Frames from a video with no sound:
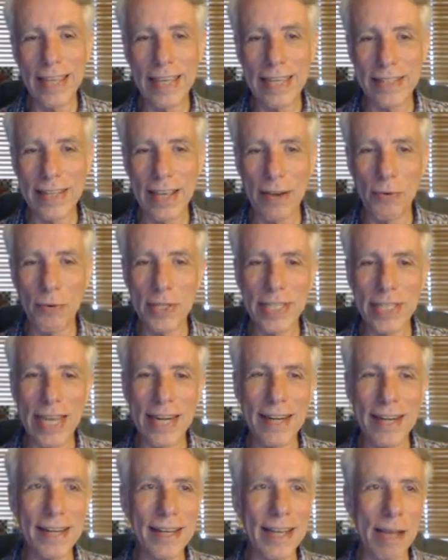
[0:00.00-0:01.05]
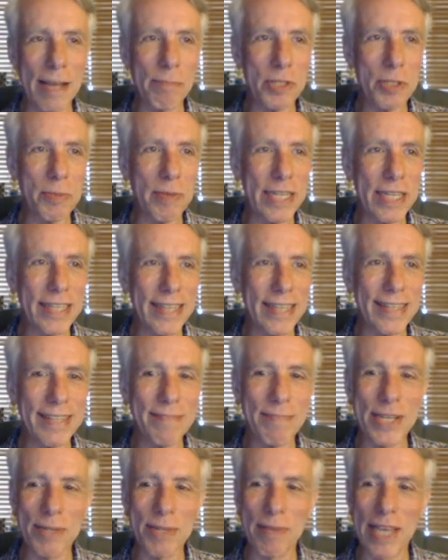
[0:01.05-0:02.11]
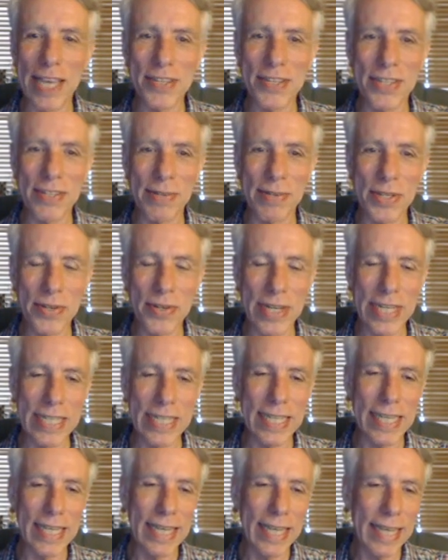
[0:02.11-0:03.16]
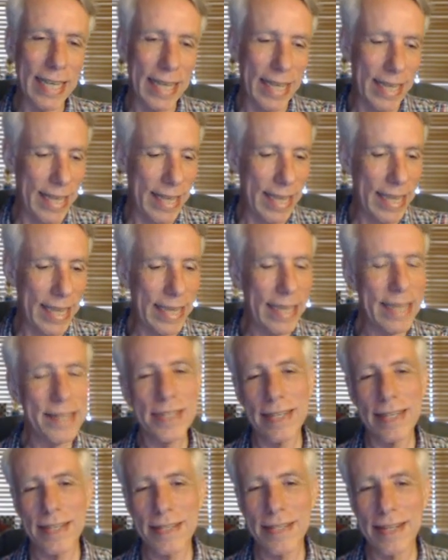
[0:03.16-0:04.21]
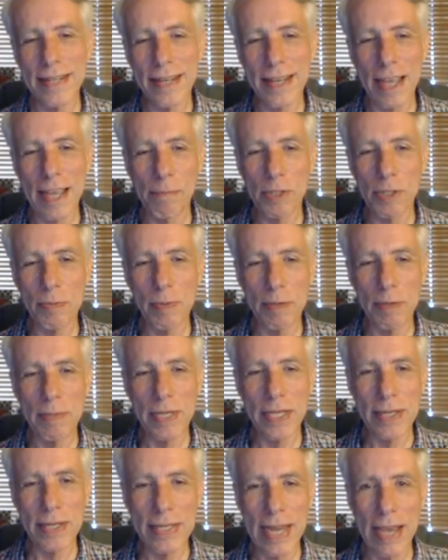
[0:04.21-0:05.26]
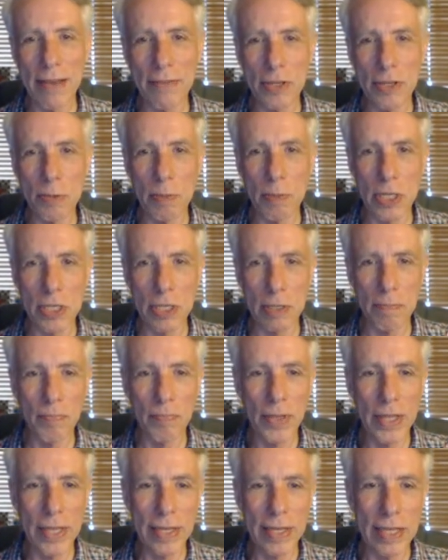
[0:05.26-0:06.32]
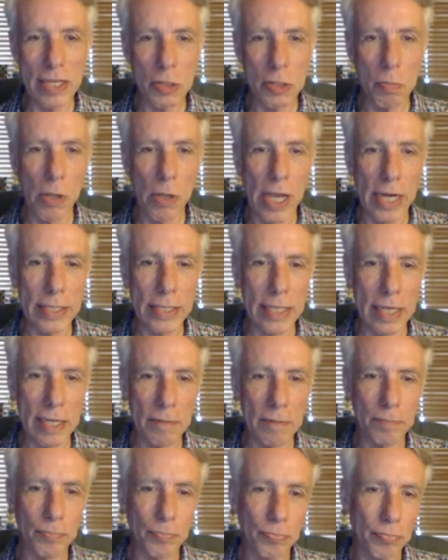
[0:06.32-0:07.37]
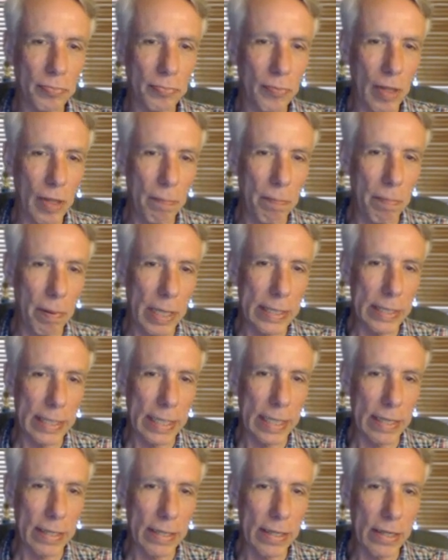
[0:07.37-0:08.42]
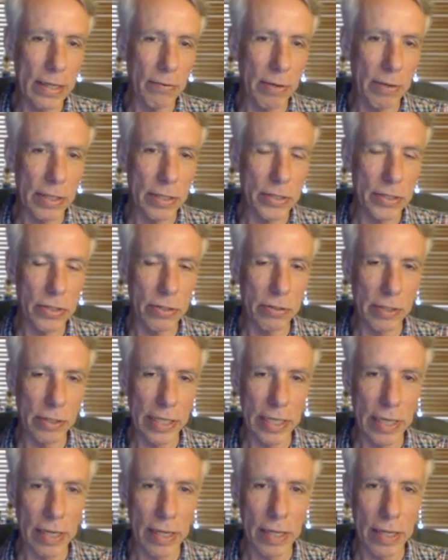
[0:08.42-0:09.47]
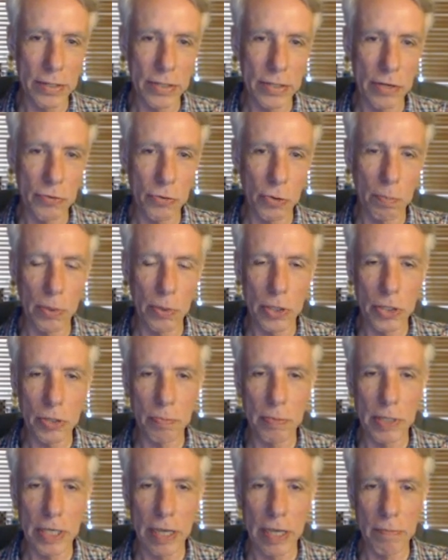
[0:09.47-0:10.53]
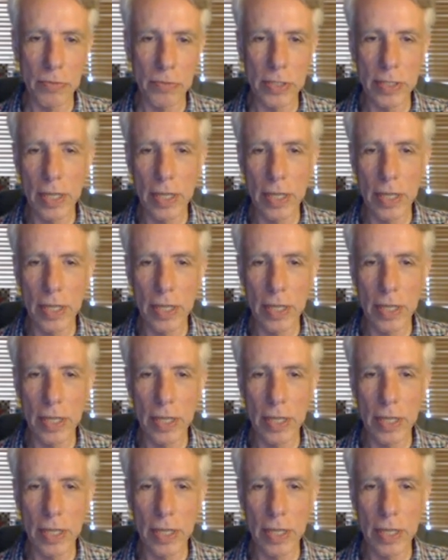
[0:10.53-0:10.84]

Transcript: is that was that an accomplishment? The, the bishop has to retreat. Uh, I guess it is an accomplishment because now this bishop is blocked in. But uh, well, there's certainly a, a central push becomes